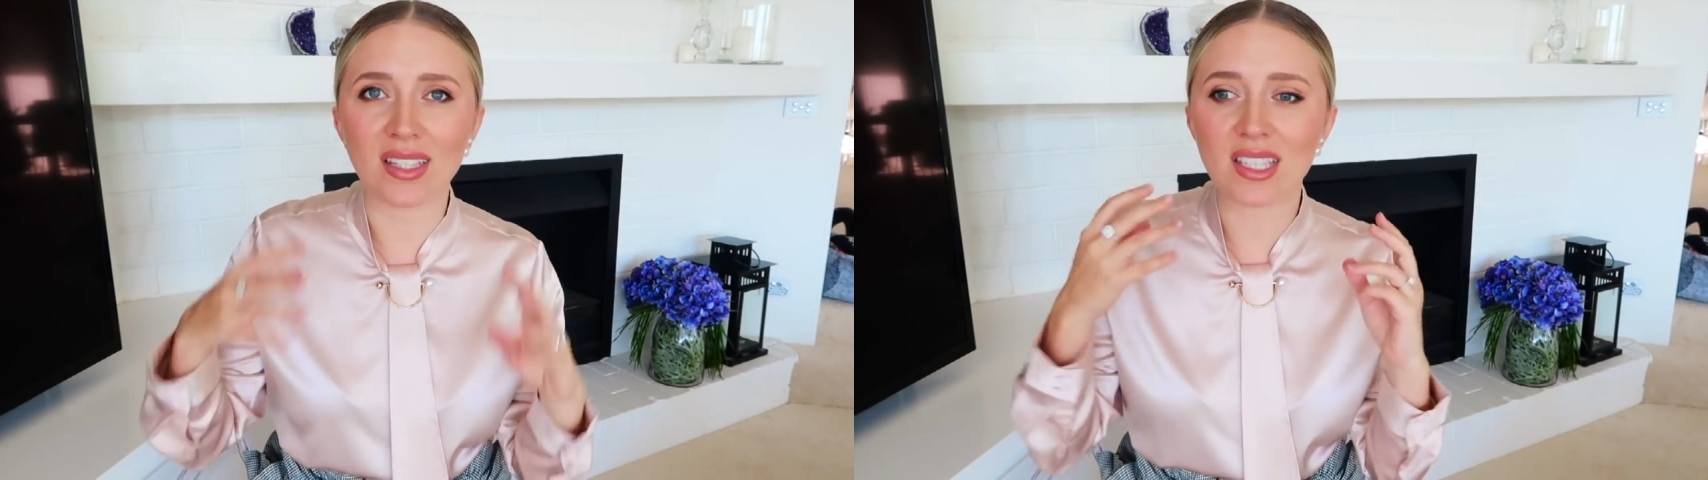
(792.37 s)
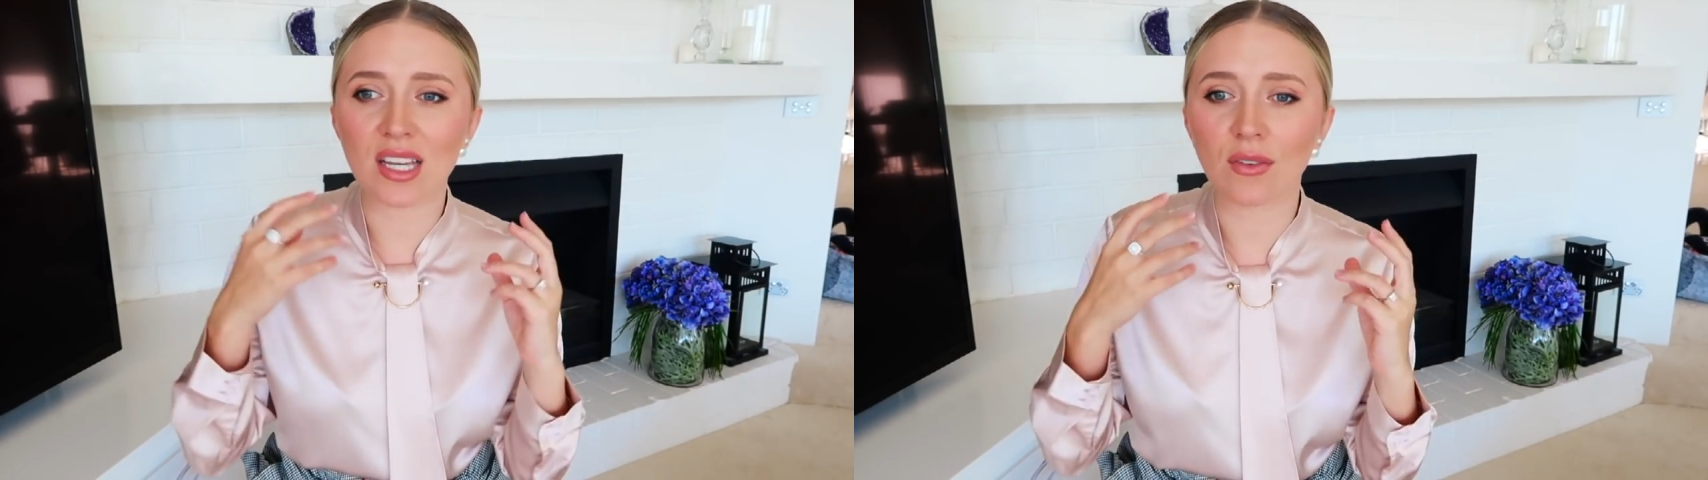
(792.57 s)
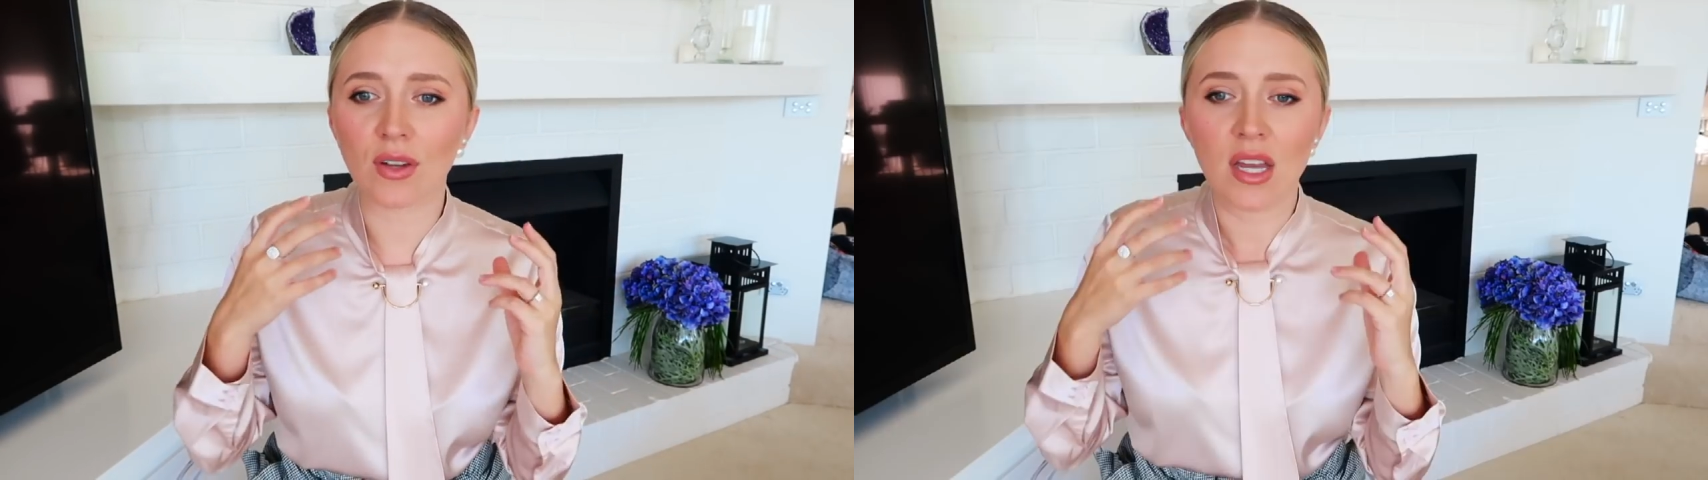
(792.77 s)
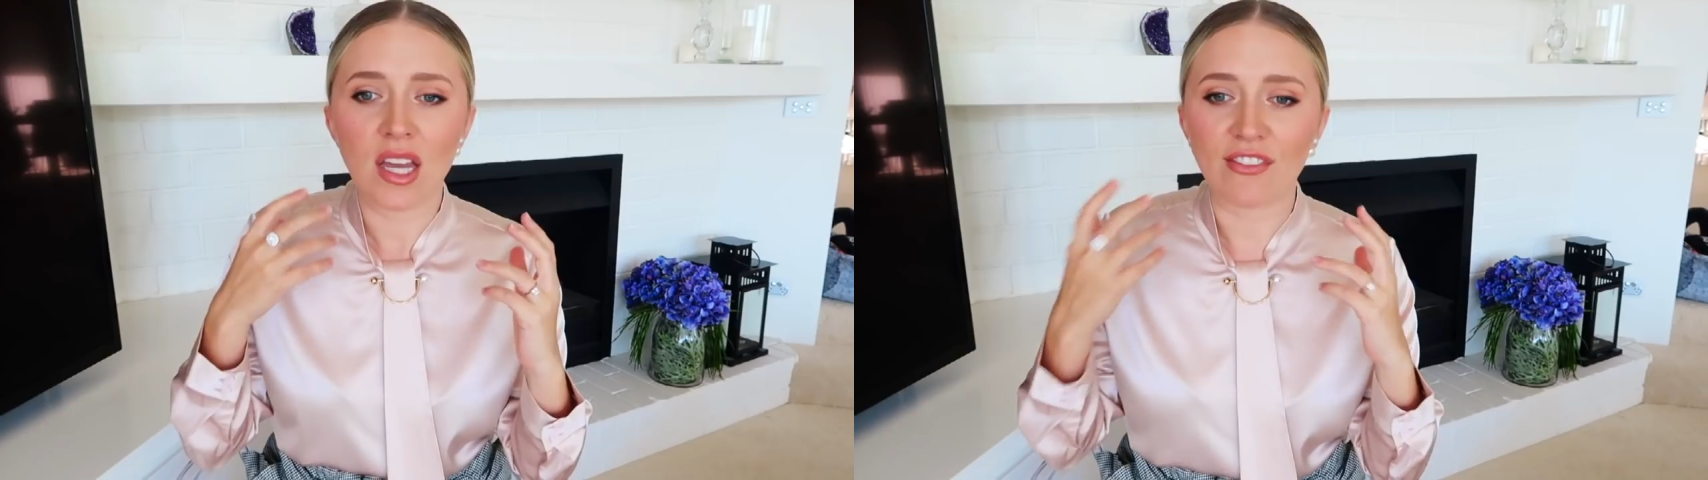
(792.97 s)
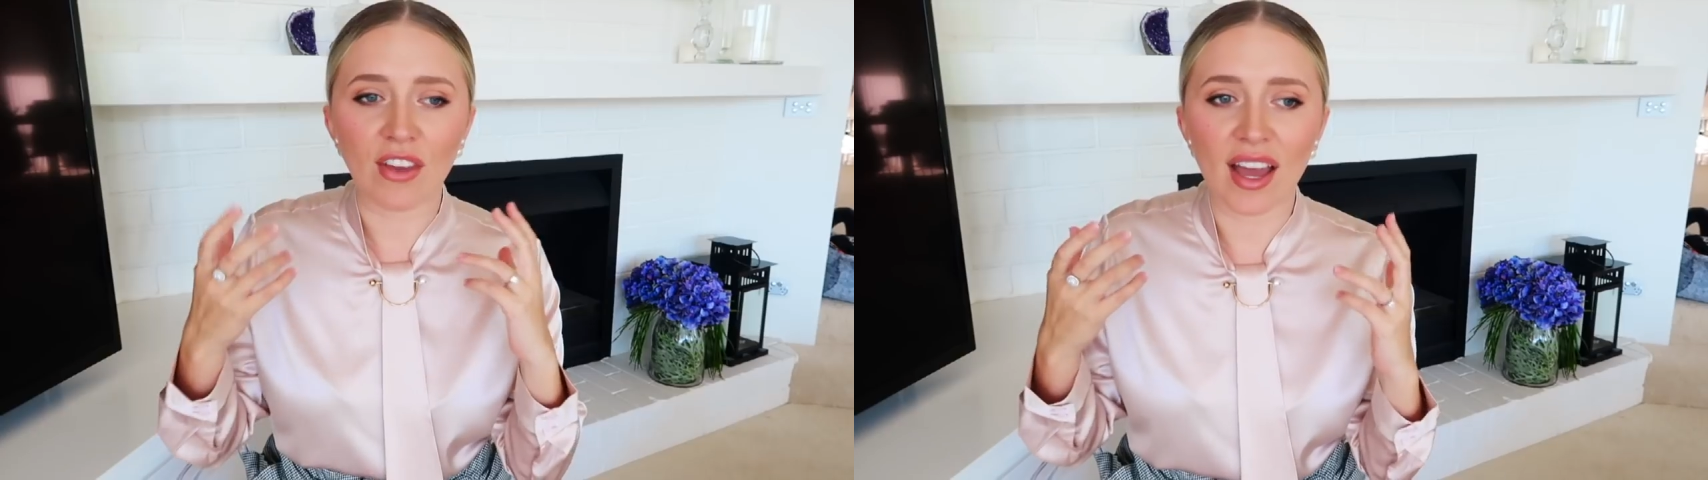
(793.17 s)
Instead of,
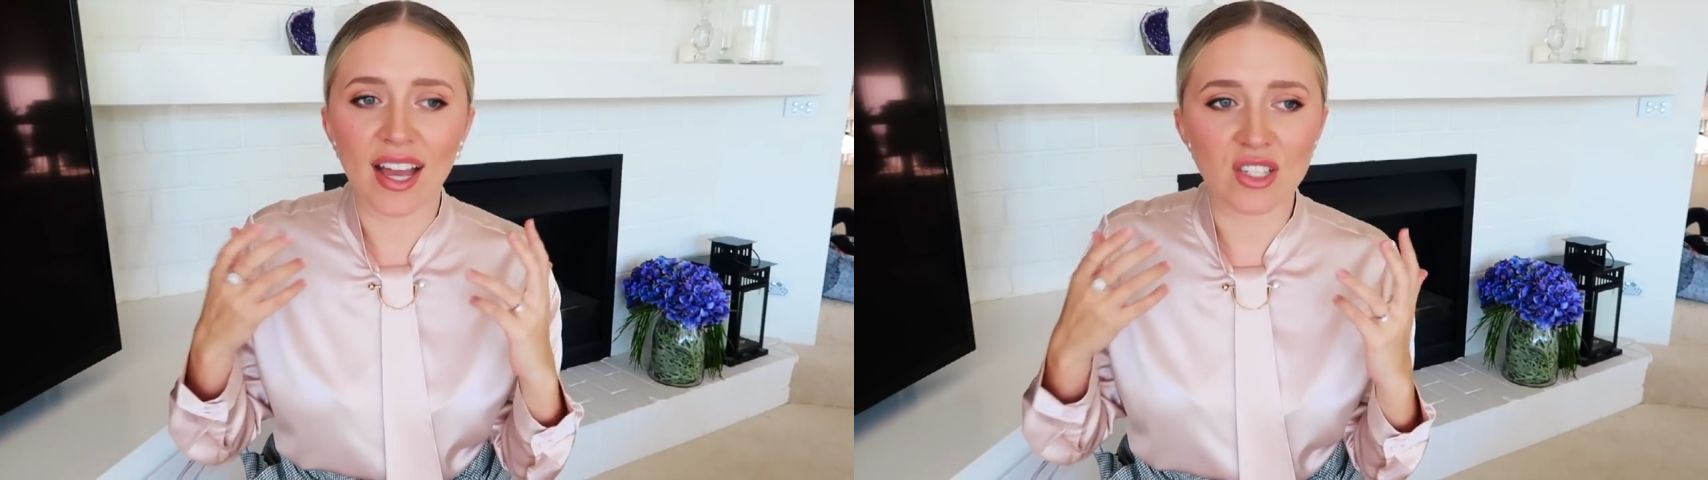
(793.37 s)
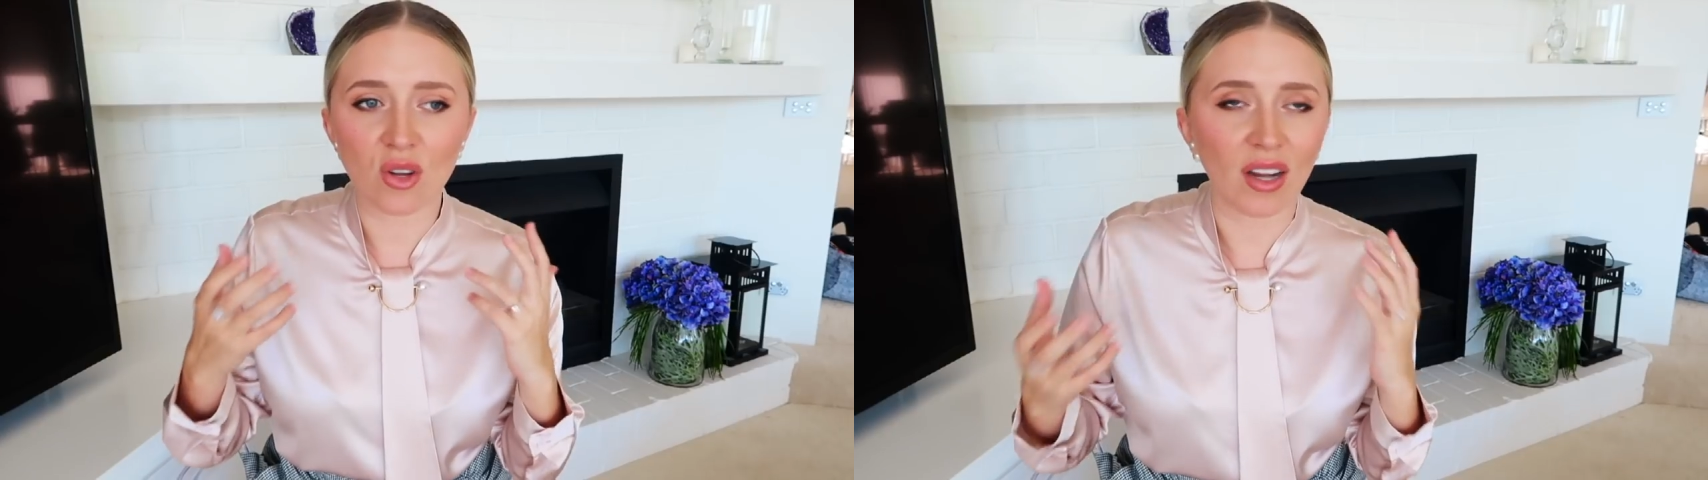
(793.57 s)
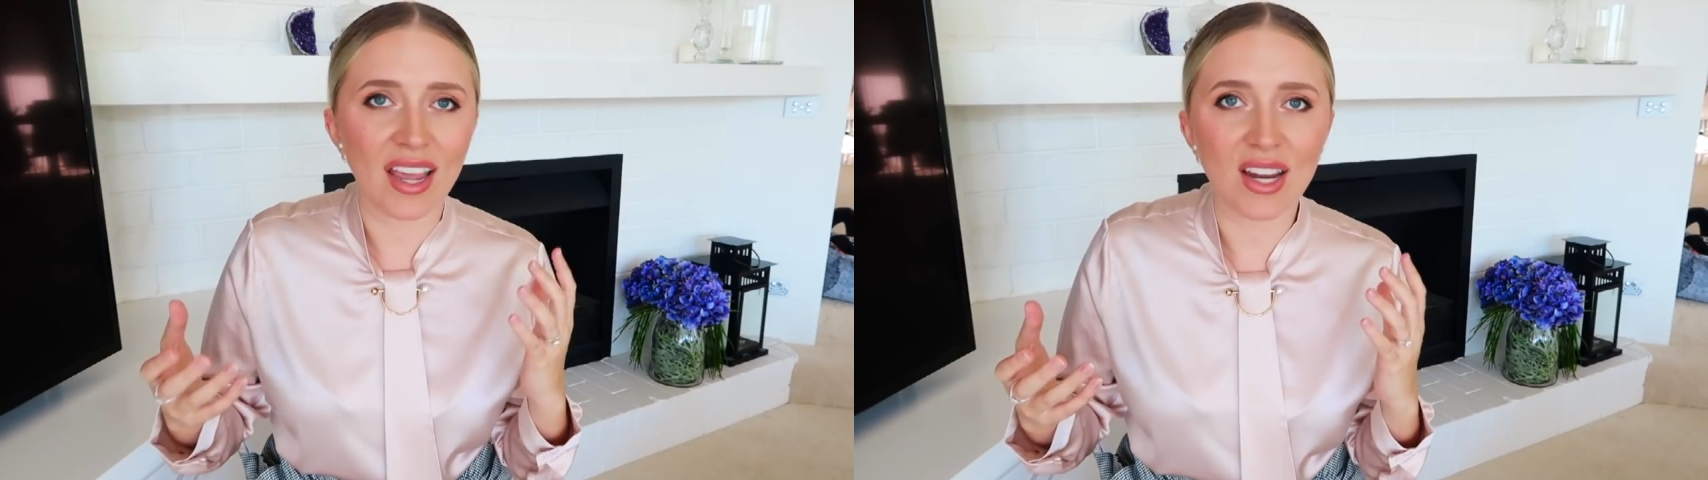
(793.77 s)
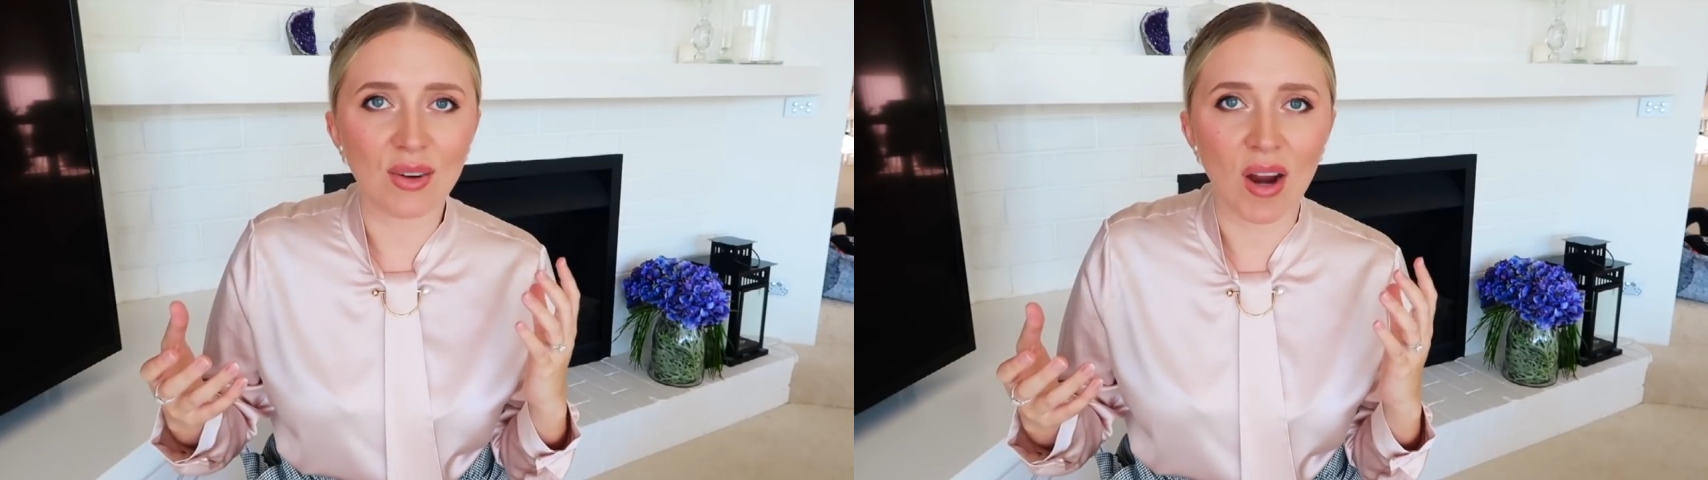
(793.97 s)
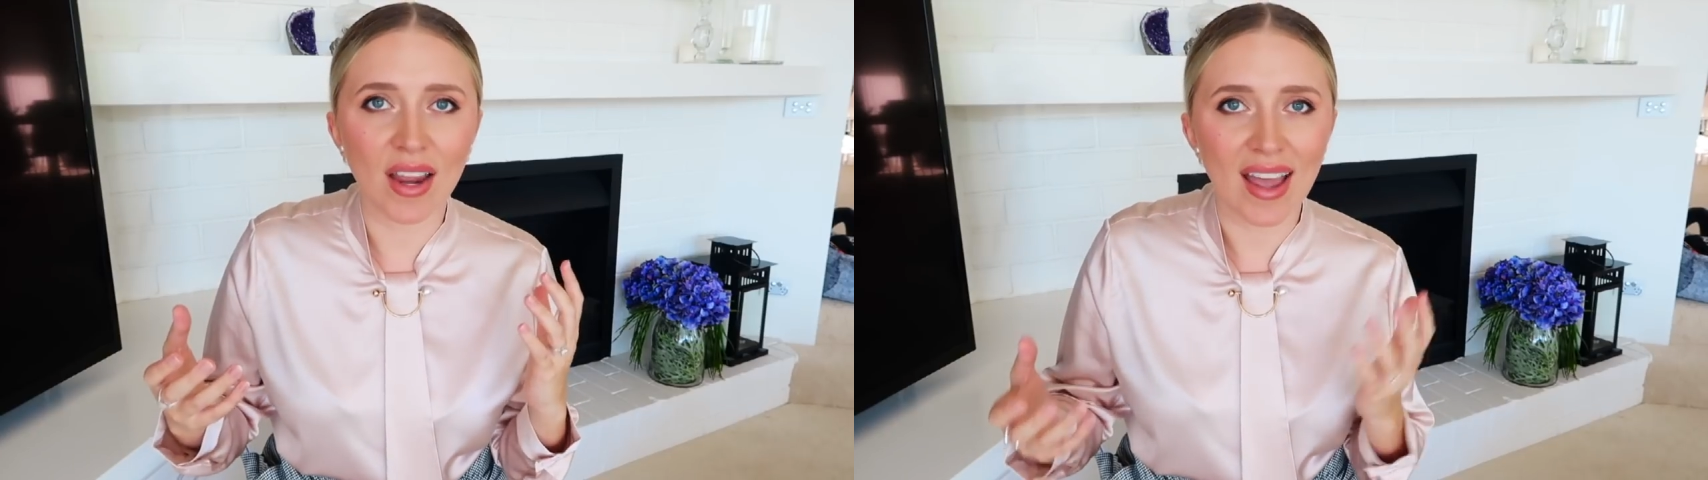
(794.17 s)
if your hair's not
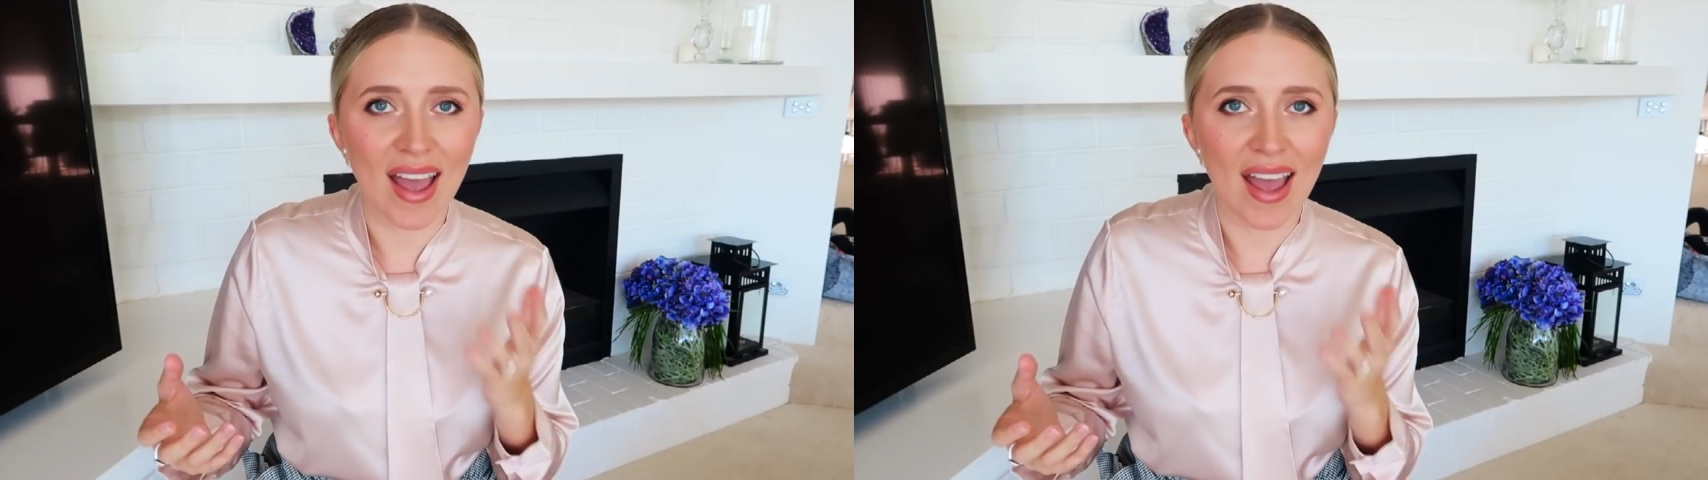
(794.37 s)
laying right,